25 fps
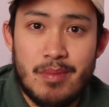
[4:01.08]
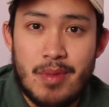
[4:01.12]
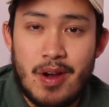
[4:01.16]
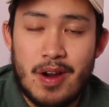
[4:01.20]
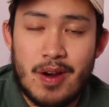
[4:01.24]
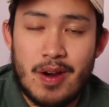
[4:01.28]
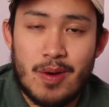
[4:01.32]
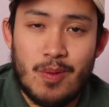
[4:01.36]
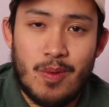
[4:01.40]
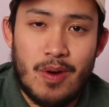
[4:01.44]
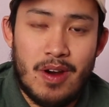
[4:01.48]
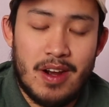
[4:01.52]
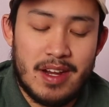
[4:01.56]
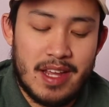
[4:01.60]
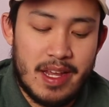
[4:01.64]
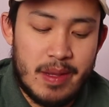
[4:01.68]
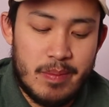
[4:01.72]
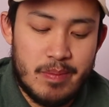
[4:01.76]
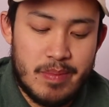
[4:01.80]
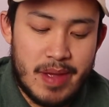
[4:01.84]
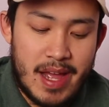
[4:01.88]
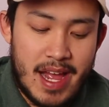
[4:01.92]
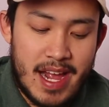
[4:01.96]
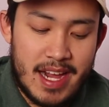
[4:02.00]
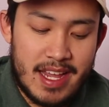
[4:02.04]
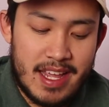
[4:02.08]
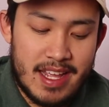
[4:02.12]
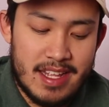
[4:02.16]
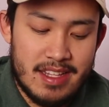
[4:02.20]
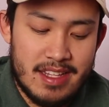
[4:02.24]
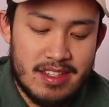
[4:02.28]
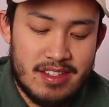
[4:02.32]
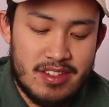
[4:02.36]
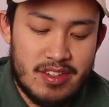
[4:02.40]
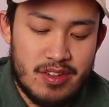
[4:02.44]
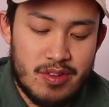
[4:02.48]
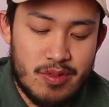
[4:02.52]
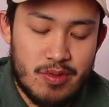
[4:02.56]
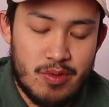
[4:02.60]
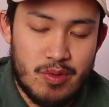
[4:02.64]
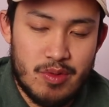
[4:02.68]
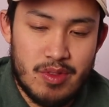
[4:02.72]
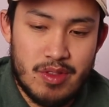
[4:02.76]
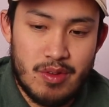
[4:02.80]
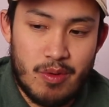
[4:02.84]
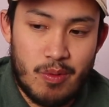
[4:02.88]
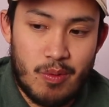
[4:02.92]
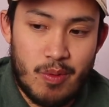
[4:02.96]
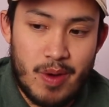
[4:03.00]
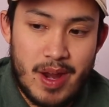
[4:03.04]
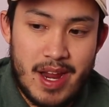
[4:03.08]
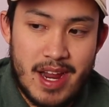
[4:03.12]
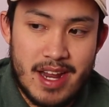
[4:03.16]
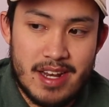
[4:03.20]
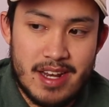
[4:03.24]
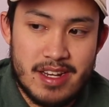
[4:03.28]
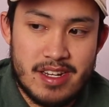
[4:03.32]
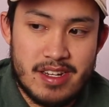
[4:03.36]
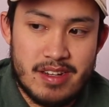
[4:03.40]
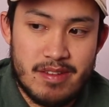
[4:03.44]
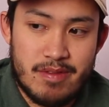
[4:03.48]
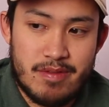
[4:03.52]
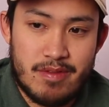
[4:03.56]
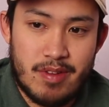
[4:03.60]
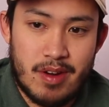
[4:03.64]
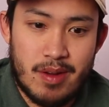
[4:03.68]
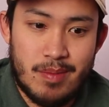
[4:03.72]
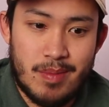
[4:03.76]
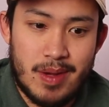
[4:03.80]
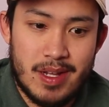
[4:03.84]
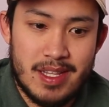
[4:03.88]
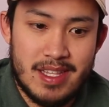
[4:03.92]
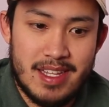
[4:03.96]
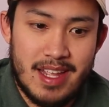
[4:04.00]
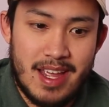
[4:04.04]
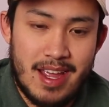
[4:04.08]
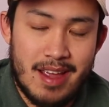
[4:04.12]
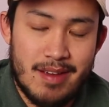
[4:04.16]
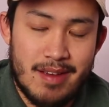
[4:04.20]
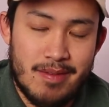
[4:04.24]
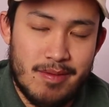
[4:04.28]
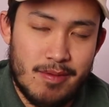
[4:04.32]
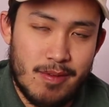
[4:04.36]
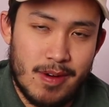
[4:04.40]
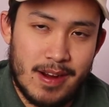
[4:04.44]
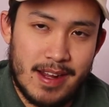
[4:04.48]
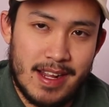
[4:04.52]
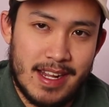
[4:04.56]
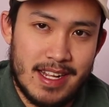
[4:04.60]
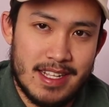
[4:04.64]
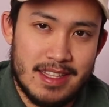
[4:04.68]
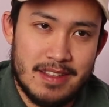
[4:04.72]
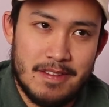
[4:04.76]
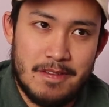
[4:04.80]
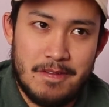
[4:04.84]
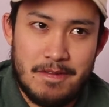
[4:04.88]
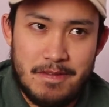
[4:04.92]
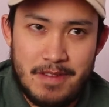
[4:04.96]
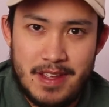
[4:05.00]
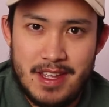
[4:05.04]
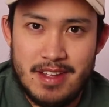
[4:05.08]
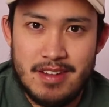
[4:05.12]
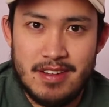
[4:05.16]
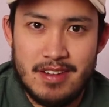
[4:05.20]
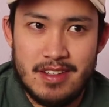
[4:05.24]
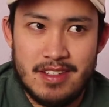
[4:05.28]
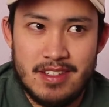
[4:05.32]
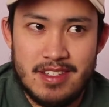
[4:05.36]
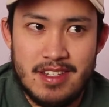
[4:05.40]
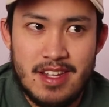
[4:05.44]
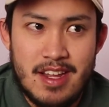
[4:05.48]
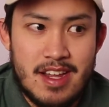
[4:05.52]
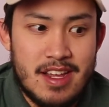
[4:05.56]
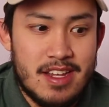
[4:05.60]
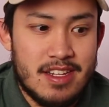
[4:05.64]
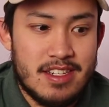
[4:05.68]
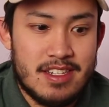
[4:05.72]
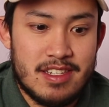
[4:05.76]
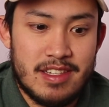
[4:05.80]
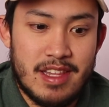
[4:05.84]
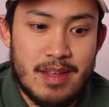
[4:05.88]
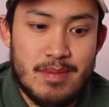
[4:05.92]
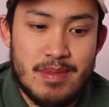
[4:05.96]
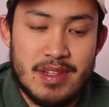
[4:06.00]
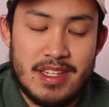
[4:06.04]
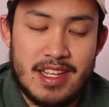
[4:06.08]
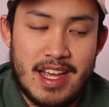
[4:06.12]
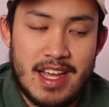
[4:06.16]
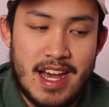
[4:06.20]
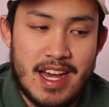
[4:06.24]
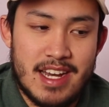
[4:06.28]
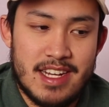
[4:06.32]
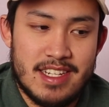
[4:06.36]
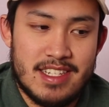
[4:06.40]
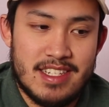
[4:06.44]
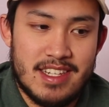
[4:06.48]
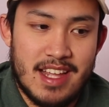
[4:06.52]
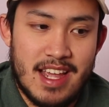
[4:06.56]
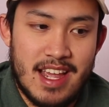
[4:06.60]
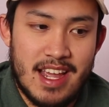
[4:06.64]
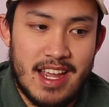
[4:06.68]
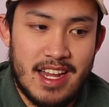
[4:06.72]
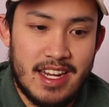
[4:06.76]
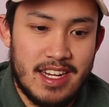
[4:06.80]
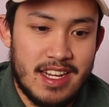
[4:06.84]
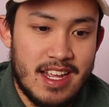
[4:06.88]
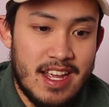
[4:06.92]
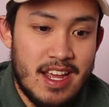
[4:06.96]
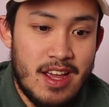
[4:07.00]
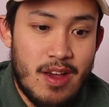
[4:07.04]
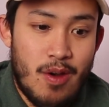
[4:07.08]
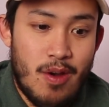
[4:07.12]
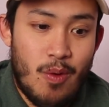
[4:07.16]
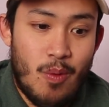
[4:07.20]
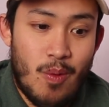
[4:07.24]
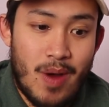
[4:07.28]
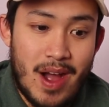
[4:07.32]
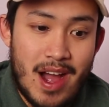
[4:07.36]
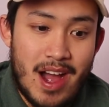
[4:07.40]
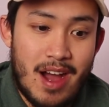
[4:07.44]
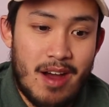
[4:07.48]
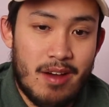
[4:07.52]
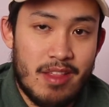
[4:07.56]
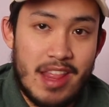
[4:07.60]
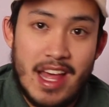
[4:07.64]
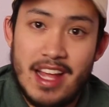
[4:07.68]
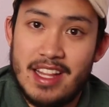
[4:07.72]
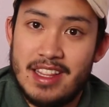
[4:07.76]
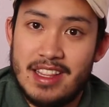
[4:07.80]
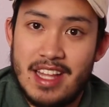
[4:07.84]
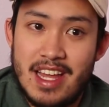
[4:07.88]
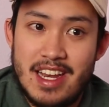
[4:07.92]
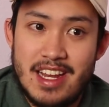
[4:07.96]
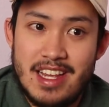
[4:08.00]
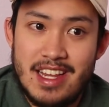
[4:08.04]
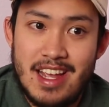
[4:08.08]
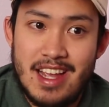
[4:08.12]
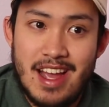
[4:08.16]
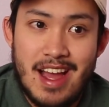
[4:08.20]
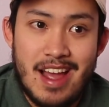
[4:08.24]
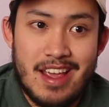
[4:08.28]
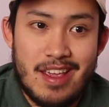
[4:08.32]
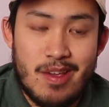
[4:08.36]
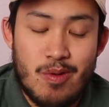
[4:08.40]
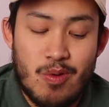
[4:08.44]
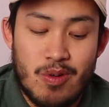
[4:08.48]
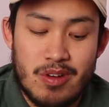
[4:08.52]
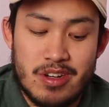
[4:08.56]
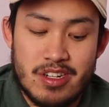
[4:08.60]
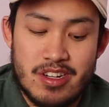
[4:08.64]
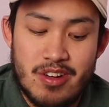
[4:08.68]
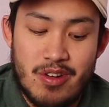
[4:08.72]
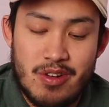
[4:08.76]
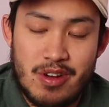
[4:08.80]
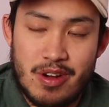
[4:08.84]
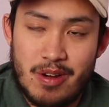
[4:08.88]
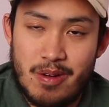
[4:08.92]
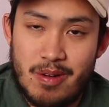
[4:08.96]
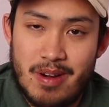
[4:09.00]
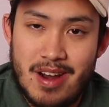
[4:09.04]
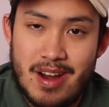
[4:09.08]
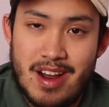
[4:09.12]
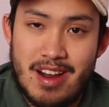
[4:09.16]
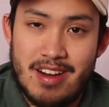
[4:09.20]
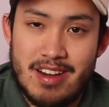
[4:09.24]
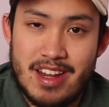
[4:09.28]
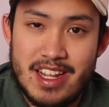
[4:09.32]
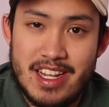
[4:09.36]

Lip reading: are walking back into the ranch from a day of working in the fields, Slim is kind of saying, wow, that Lenny guy, you weren't joking around.